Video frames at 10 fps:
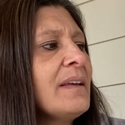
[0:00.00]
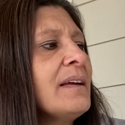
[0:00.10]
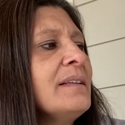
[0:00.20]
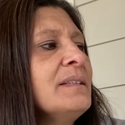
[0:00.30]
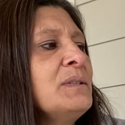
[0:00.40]

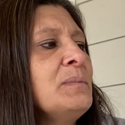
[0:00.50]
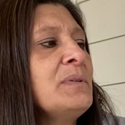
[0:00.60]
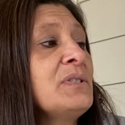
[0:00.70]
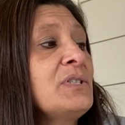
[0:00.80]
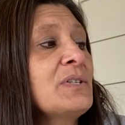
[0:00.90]
And little
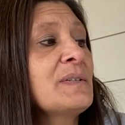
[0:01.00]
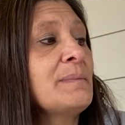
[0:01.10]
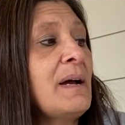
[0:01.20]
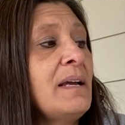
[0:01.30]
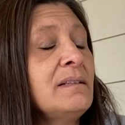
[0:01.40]
bush deer
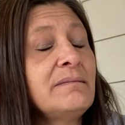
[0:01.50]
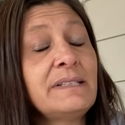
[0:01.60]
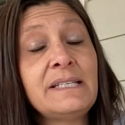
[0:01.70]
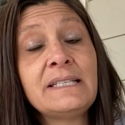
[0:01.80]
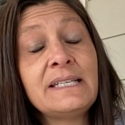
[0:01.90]
smiled.
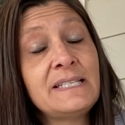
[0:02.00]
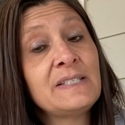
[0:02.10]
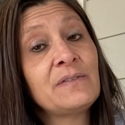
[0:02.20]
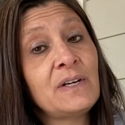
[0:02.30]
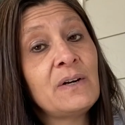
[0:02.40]
"It
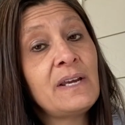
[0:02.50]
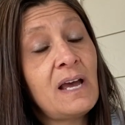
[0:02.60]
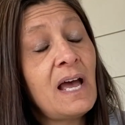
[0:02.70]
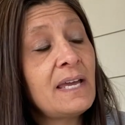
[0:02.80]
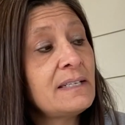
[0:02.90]
is very
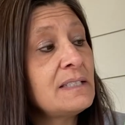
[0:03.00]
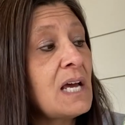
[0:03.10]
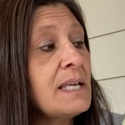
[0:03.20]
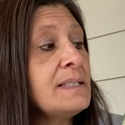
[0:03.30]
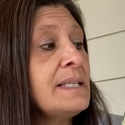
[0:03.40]
hot,
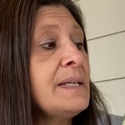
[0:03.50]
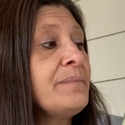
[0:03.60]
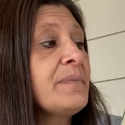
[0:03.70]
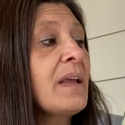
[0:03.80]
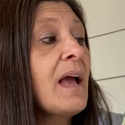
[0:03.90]
Anansi.
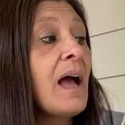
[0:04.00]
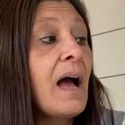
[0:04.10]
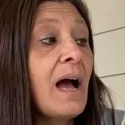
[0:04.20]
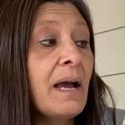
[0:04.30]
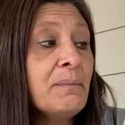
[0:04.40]

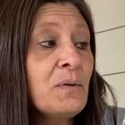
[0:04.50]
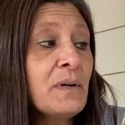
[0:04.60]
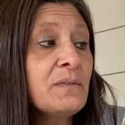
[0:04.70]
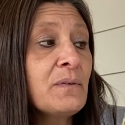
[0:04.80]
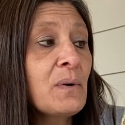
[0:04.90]
I'm
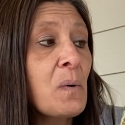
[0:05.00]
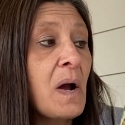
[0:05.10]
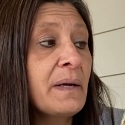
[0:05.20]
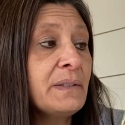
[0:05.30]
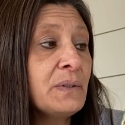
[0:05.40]
going for a
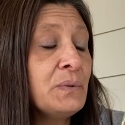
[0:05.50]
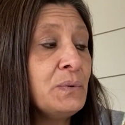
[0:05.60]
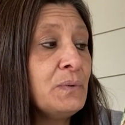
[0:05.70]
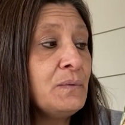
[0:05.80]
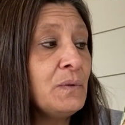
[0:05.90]
walk in the
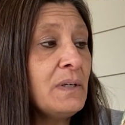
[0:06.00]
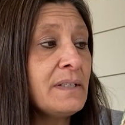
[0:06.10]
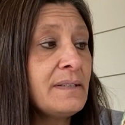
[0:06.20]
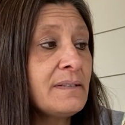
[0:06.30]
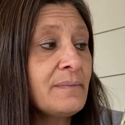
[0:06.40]
cool
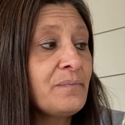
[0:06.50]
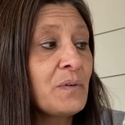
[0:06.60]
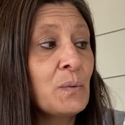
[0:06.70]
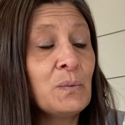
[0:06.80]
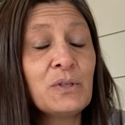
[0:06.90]
forest.
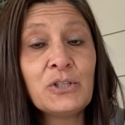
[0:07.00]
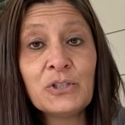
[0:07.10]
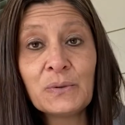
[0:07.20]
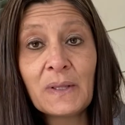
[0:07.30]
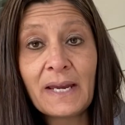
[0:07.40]
Would
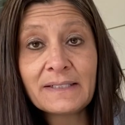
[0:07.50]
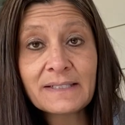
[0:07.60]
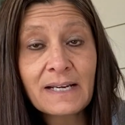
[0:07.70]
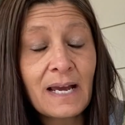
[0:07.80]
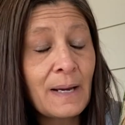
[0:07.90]
you like
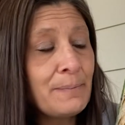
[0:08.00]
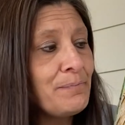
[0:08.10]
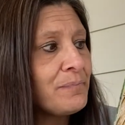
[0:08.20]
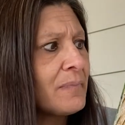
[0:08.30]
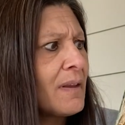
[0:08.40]
to come?"
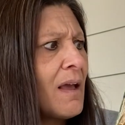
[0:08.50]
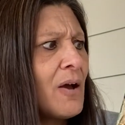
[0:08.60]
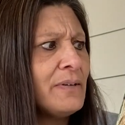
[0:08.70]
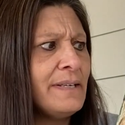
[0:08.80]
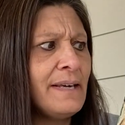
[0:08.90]

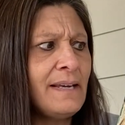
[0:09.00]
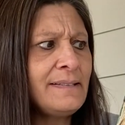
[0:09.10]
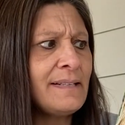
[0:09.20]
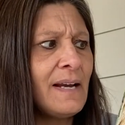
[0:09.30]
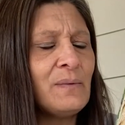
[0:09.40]

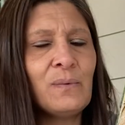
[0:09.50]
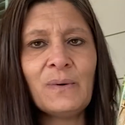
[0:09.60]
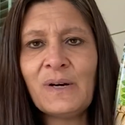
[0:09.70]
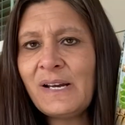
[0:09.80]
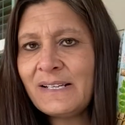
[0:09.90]
"Yes, I
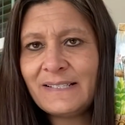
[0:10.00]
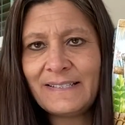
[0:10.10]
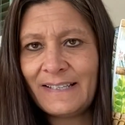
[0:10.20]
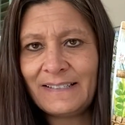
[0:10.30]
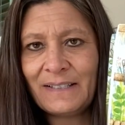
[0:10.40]
would,"
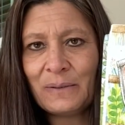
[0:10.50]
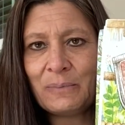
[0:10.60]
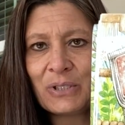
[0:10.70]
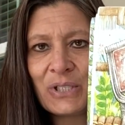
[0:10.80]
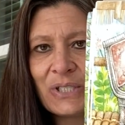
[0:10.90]
said little
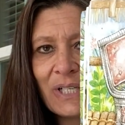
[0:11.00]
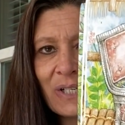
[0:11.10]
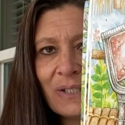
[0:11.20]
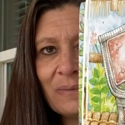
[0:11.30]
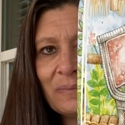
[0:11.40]
bush deer.